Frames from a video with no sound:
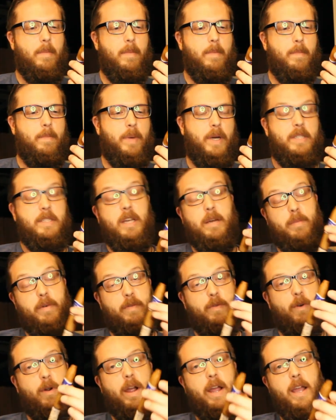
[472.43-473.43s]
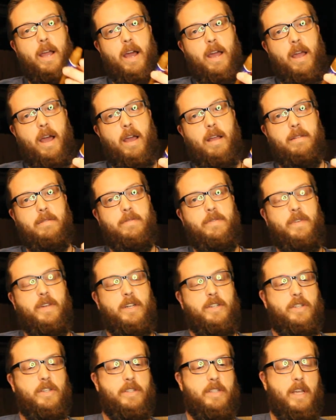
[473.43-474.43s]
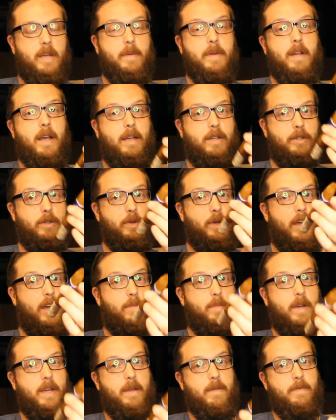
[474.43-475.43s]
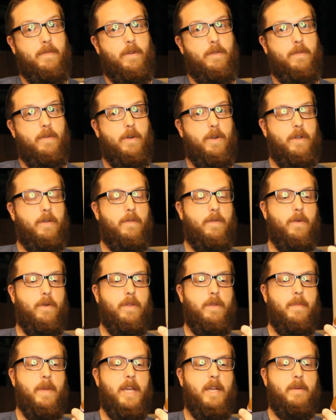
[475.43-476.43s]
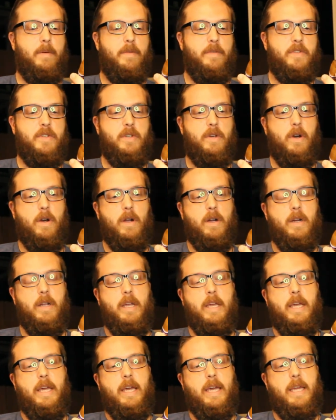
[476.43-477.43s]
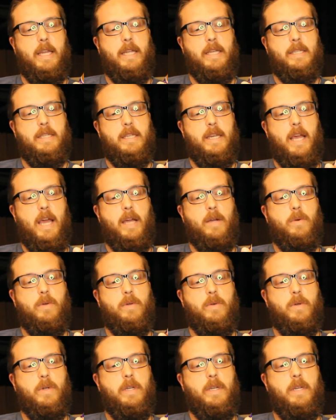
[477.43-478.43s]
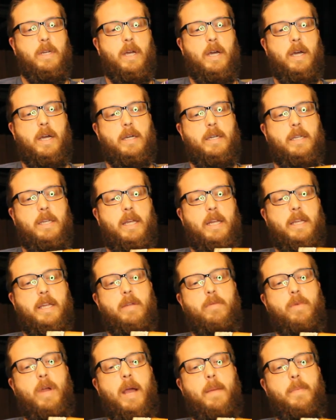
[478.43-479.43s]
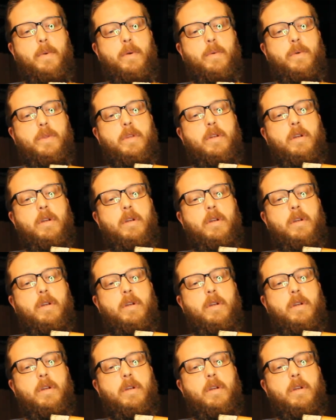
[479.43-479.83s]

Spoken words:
but before I finish this segment, I do have my info for you for the makeup of the cigar. It is an Ecuadorian Connecticut wrapper with